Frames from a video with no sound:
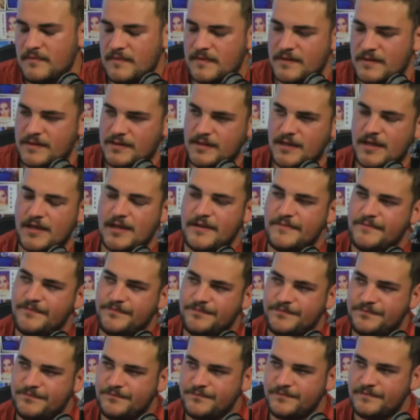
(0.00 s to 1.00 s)
Yeah,
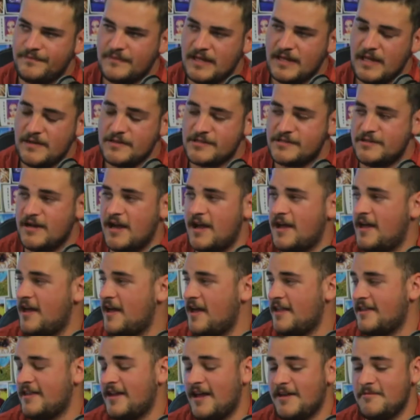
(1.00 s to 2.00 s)
it was great.
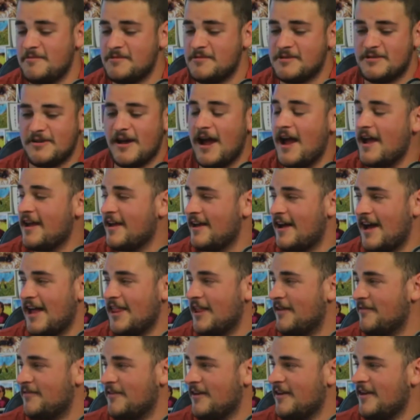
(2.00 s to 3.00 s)
It was great. I
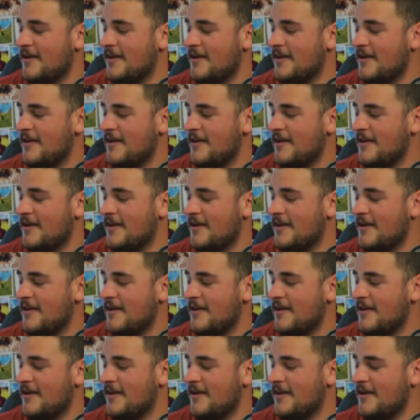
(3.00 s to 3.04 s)
loved it.